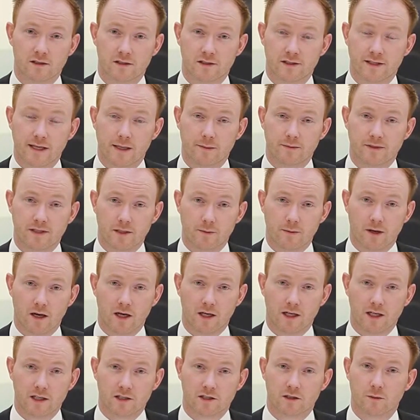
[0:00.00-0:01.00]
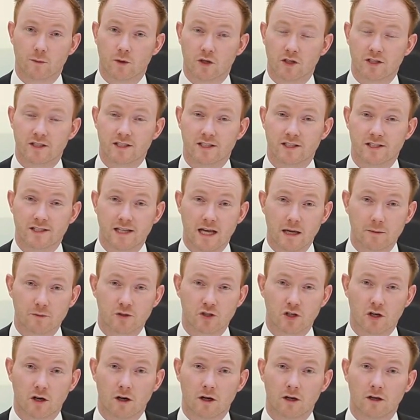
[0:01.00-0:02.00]
C M C Markets Commodity
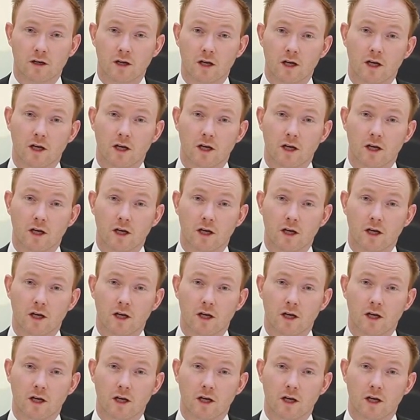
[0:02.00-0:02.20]
Snapshot.